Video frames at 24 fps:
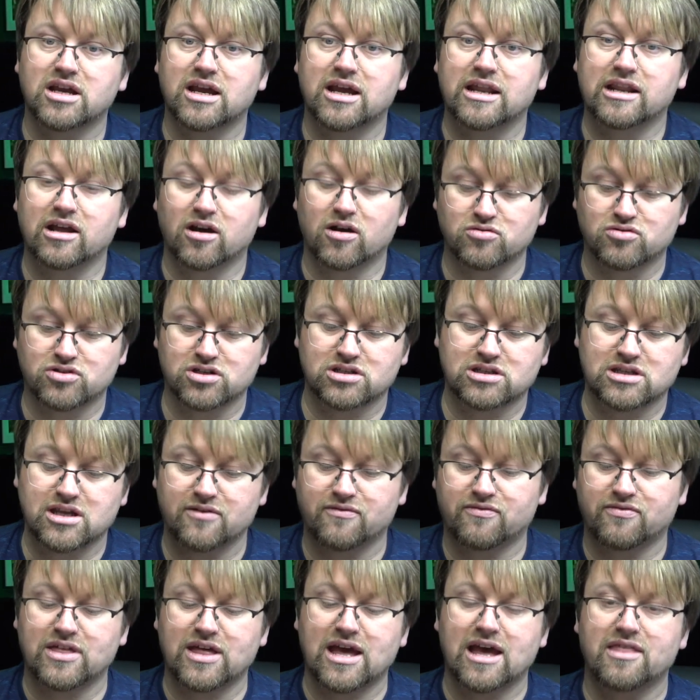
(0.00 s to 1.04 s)
and I'll just
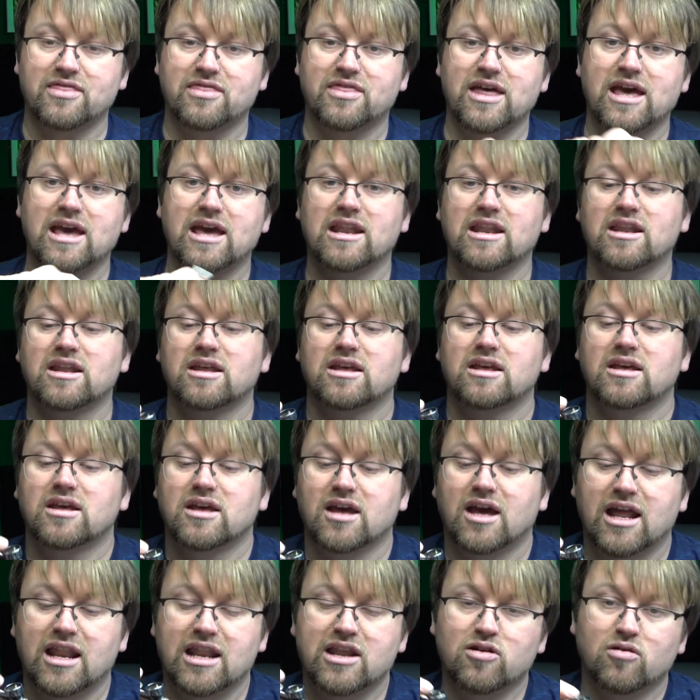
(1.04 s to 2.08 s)
give that then
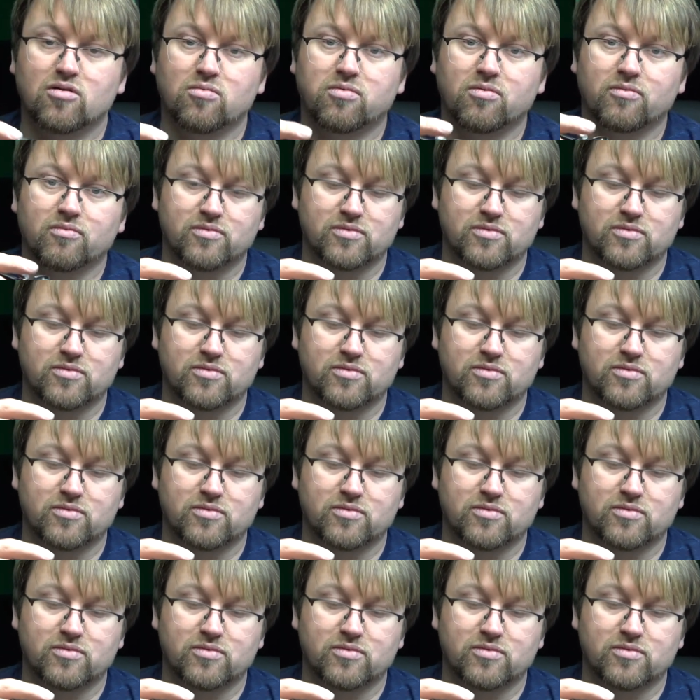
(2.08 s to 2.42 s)
a little